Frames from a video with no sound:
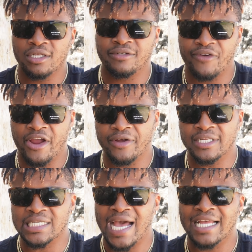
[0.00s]
this
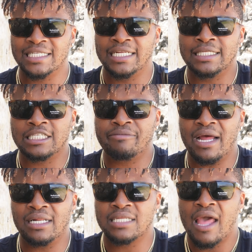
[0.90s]
fragrance, guys, it
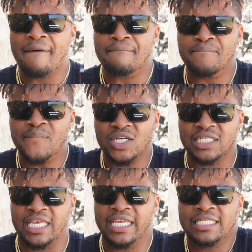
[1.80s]
smells
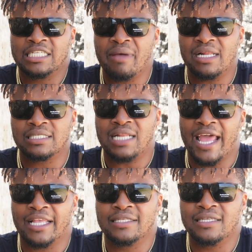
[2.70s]
musky. It smells
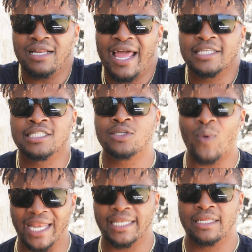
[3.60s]
like, like
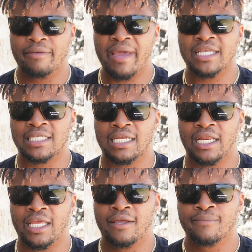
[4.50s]
sweat,
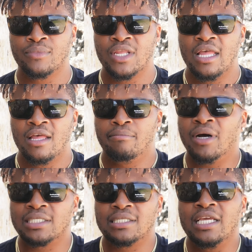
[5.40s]
basically,
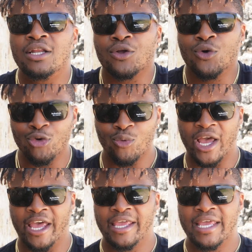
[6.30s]
but in a good
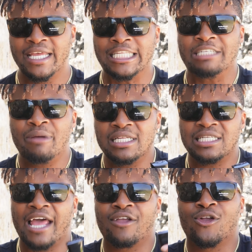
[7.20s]
way. It smells
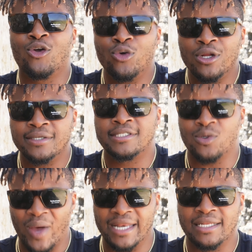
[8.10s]
like good
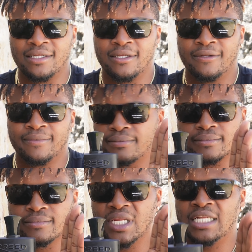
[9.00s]
sweat.
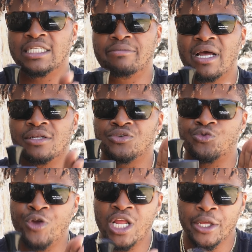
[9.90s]
It smells
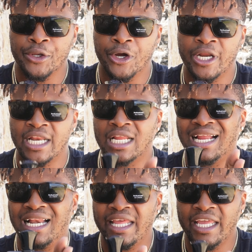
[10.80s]
really good and
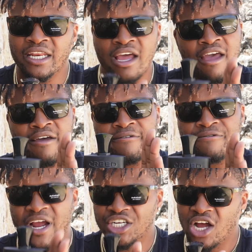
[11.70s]
clean,
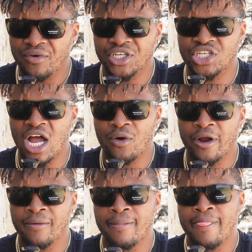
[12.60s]
fresh out the
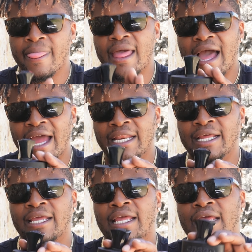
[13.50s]
shower, and